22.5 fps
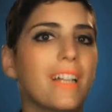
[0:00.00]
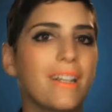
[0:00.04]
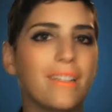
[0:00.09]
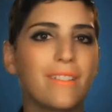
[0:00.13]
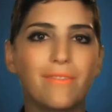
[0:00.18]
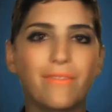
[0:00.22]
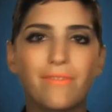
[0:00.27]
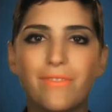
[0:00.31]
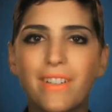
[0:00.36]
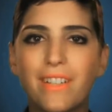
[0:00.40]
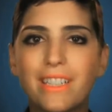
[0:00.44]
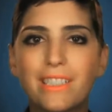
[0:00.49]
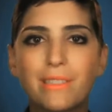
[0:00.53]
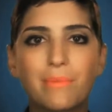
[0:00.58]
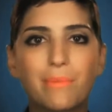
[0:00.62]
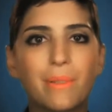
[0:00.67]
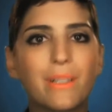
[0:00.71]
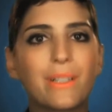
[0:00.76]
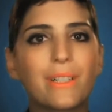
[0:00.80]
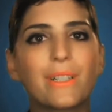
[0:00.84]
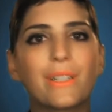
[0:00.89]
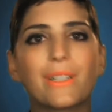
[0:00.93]
on
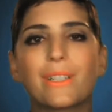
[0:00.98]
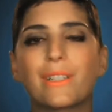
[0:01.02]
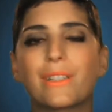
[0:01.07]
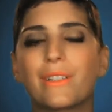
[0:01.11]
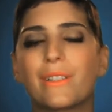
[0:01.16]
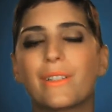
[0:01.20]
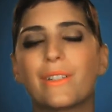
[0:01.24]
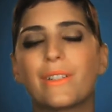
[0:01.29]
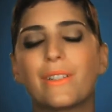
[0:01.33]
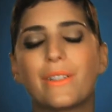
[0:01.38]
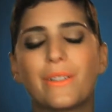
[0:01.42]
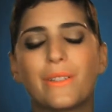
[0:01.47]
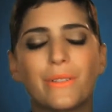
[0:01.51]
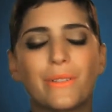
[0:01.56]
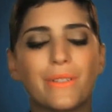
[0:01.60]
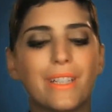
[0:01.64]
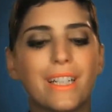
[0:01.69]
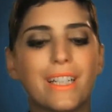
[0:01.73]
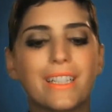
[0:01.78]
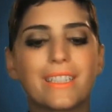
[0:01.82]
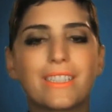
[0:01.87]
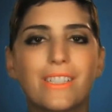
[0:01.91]
Facebook or who
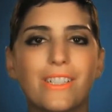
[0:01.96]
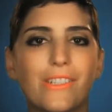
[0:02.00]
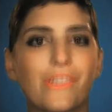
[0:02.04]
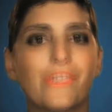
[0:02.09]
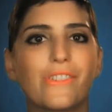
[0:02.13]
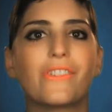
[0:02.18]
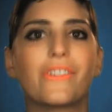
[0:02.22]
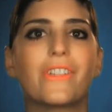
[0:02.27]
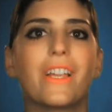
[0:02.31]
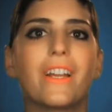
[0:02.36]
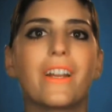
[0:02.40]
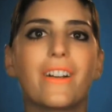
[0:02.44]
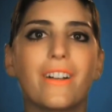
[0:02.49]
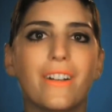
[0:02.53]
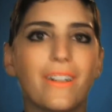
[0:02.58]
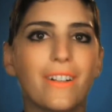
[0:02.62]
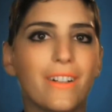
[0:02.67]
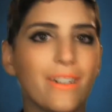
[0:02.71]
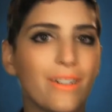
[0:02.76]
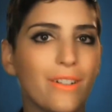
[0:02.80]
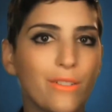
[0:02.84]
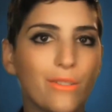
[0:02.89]
liked to
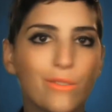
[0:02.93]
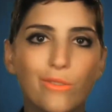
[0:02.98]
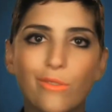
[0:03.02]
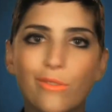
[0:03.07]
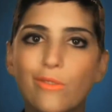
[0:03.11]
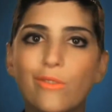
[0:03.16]
share